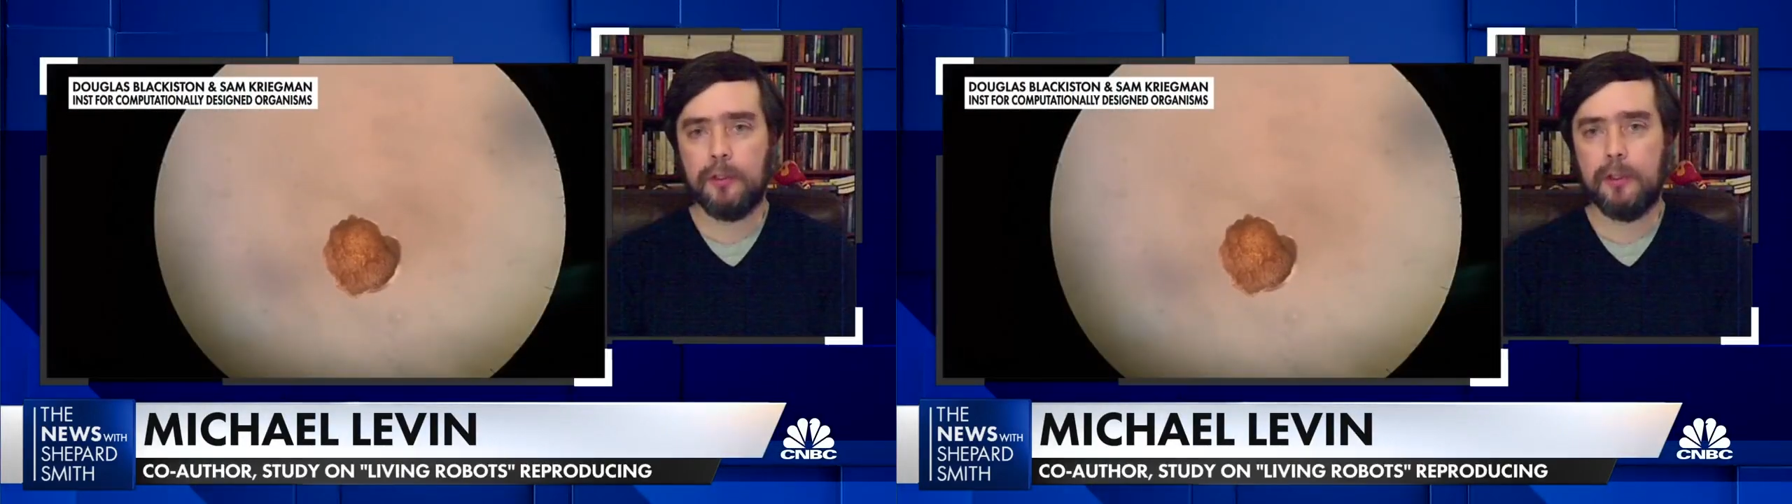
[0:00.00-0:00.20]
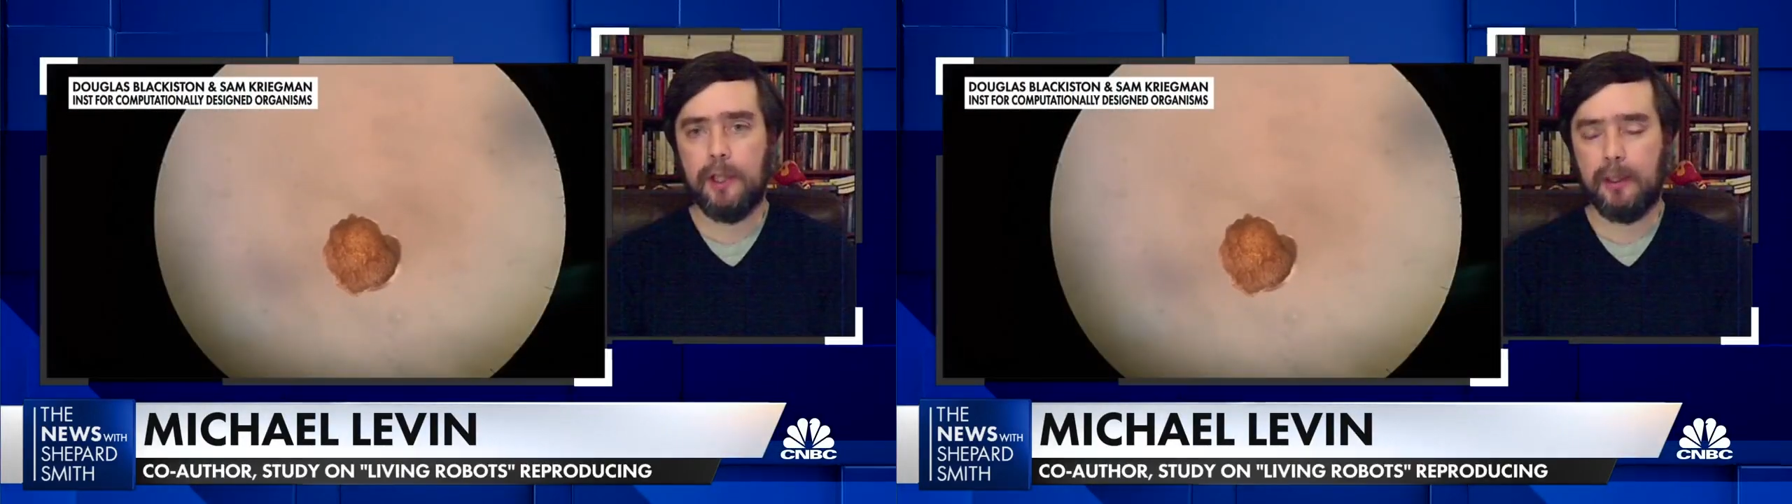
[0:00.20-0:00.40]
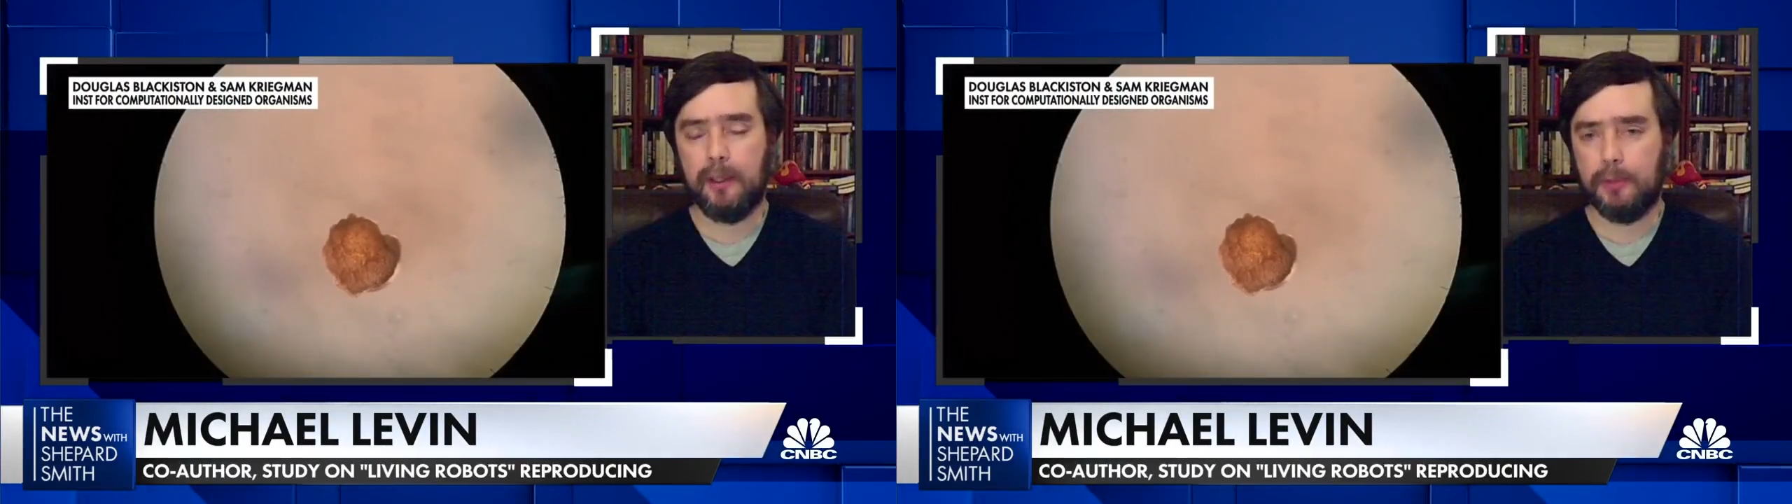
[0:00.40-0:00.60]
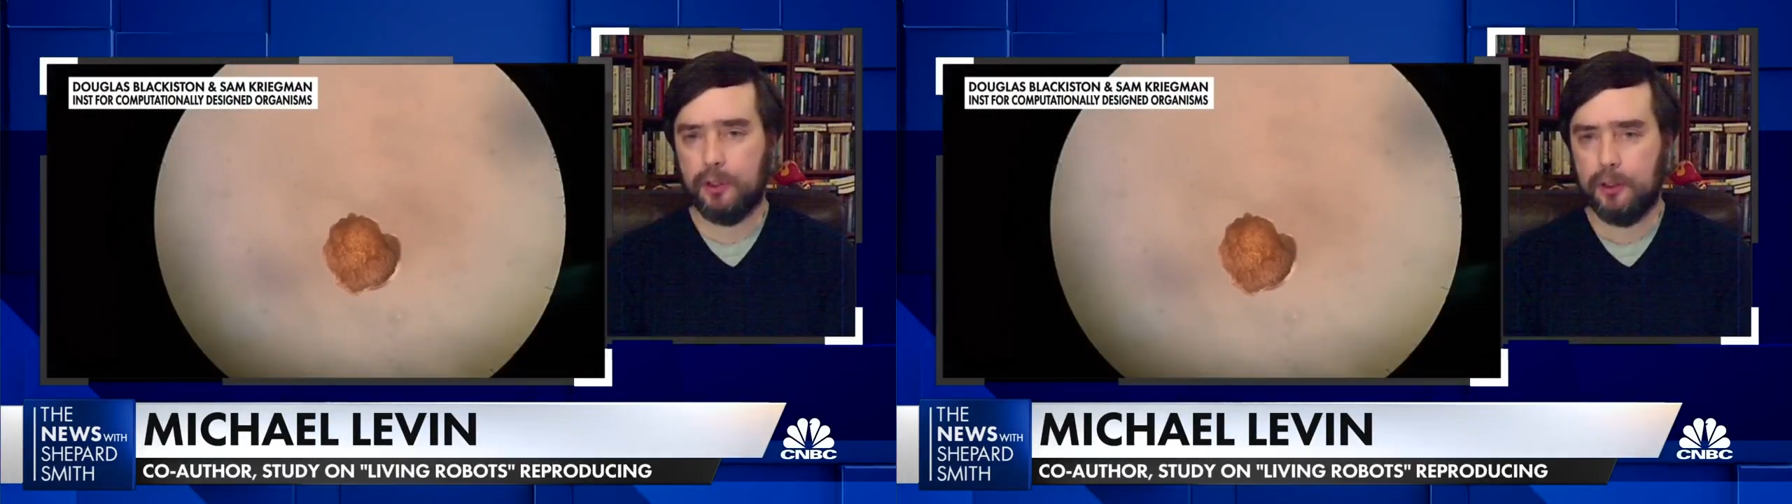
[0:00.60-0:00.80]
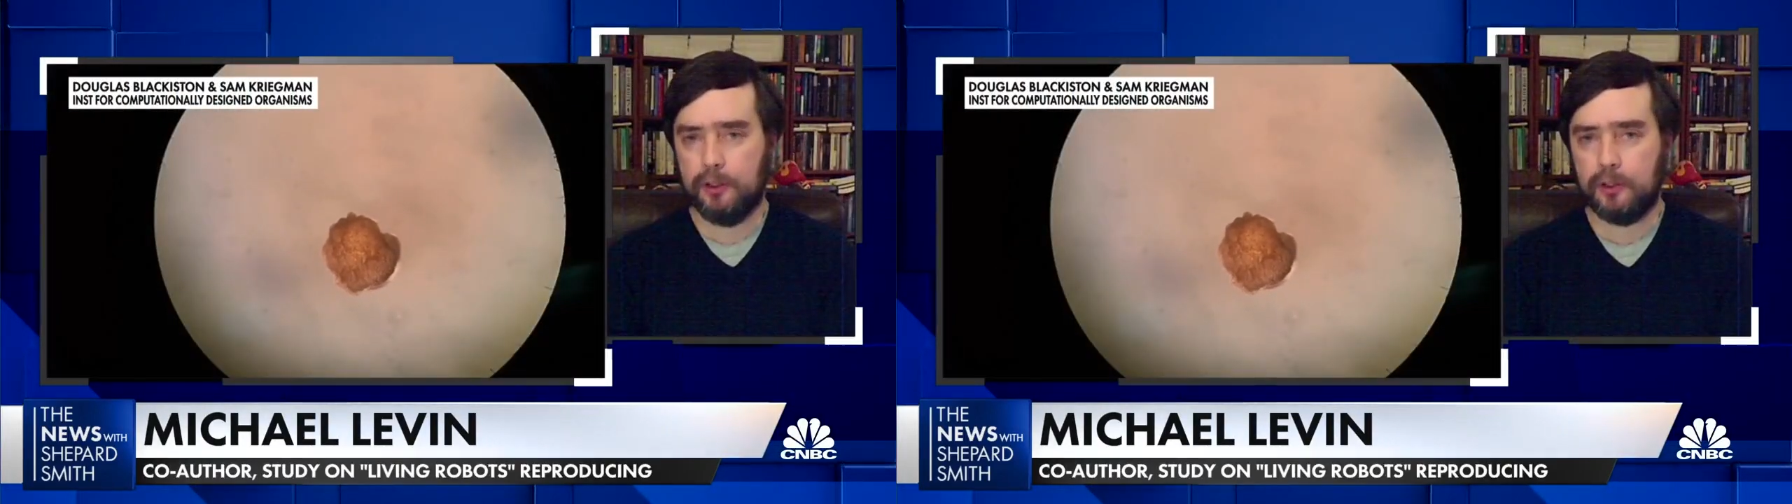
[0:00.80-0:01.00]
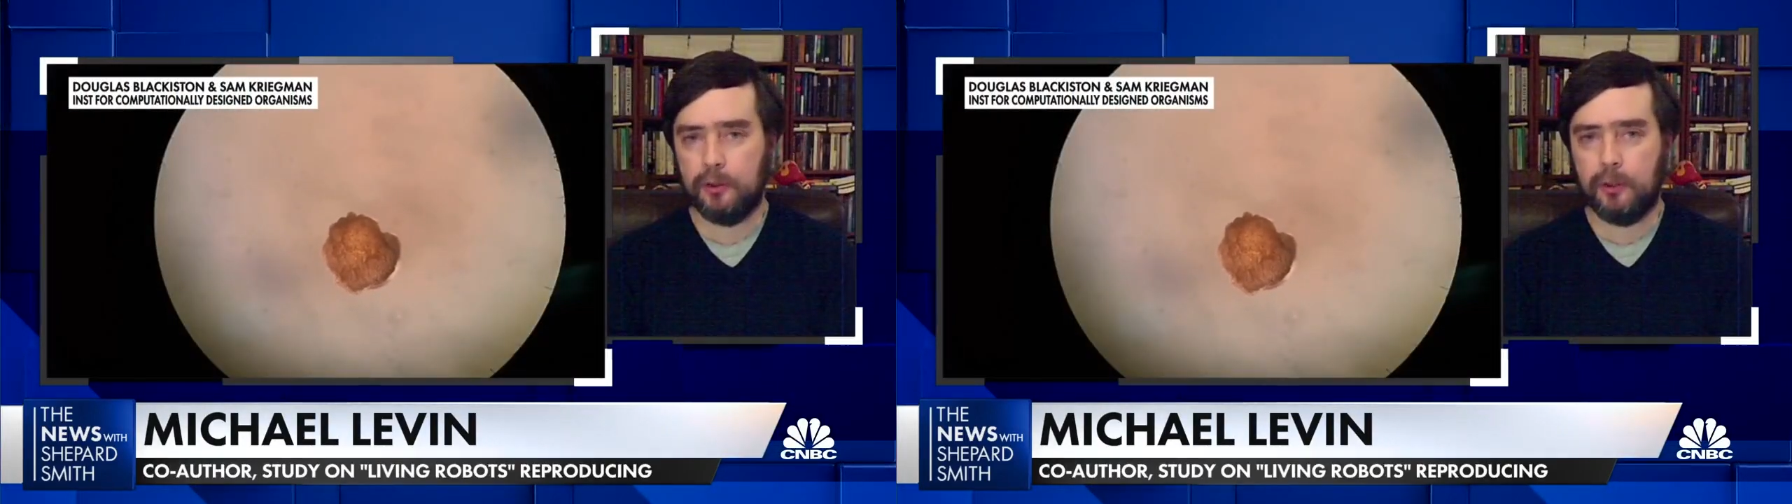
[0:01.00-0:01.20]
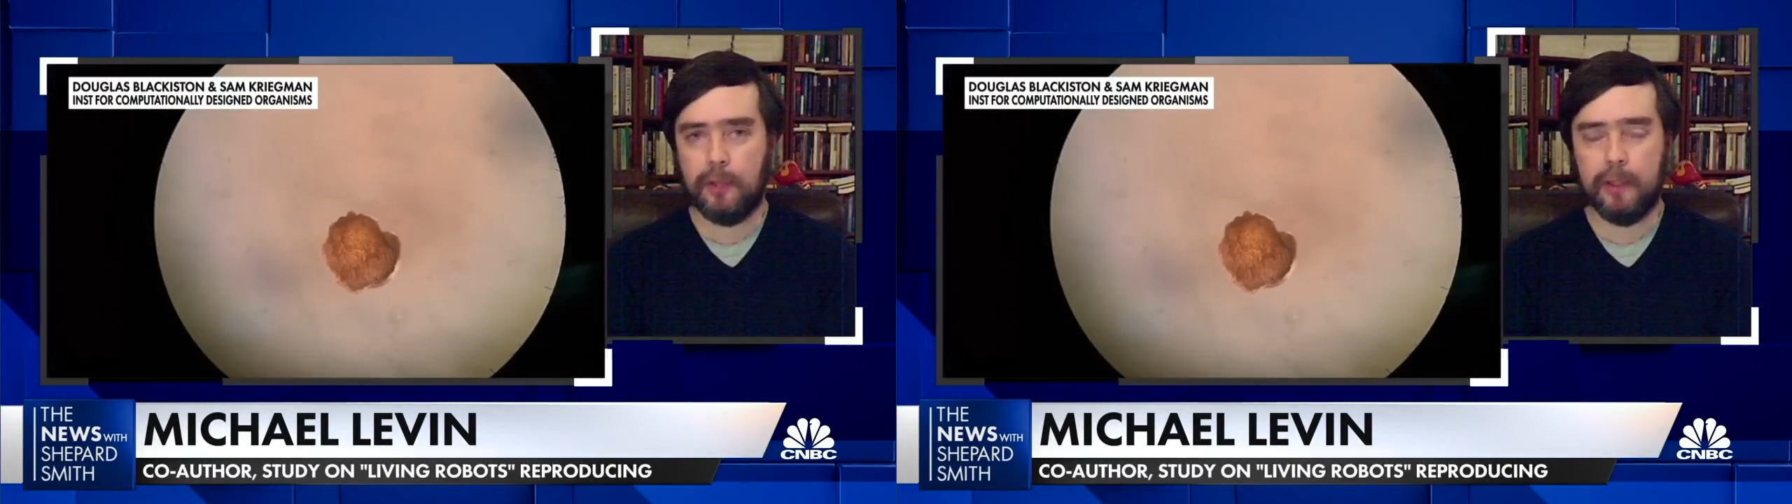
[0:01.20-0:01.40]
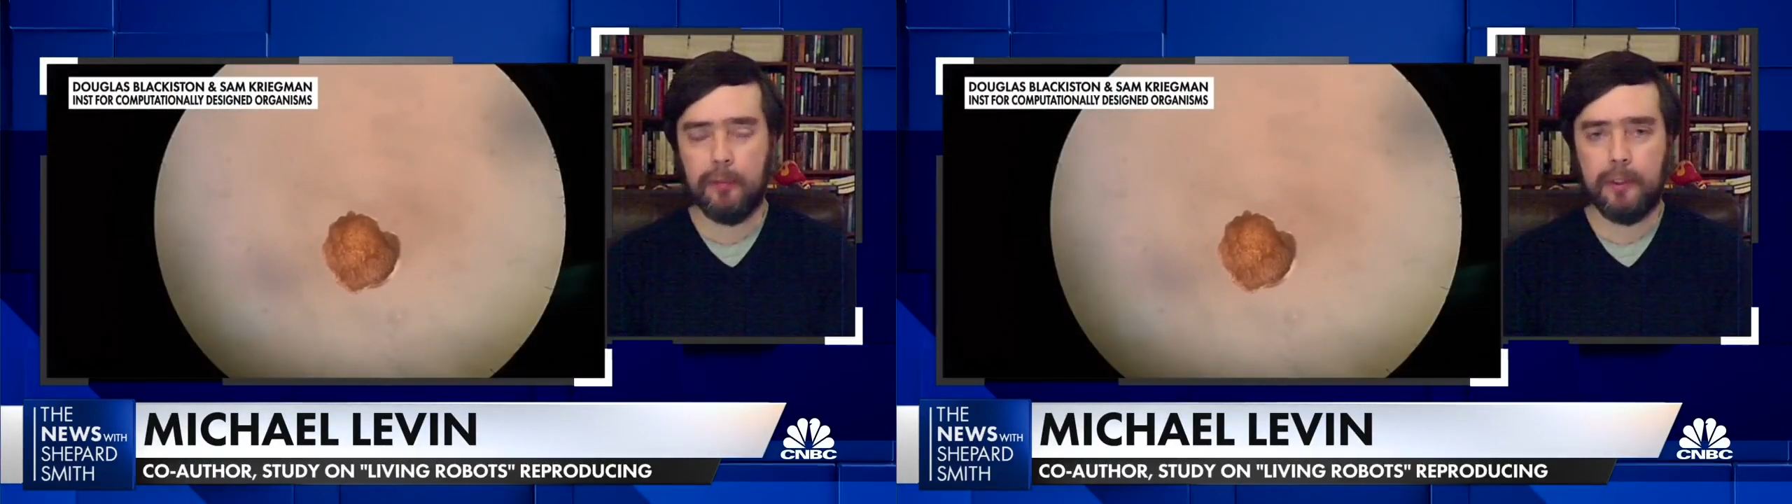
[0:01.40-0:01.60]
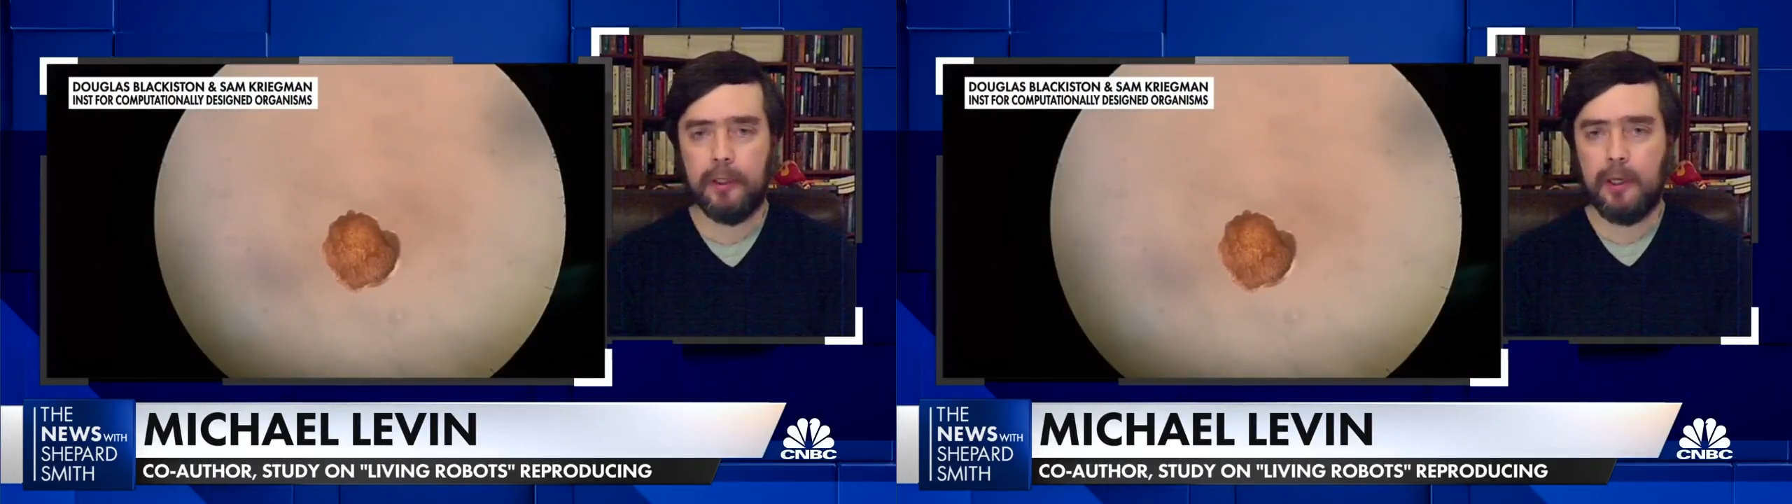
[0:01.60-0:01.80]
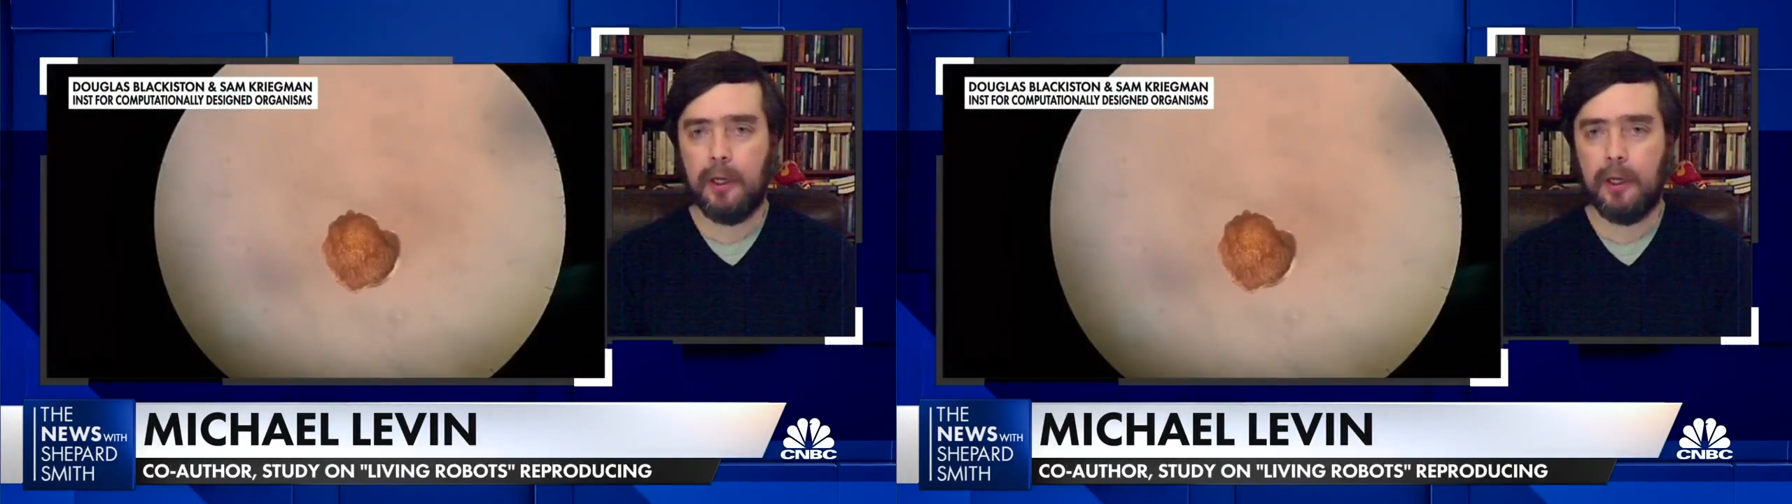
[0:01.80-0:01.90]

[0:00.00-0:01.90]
synthetic machines. So they might be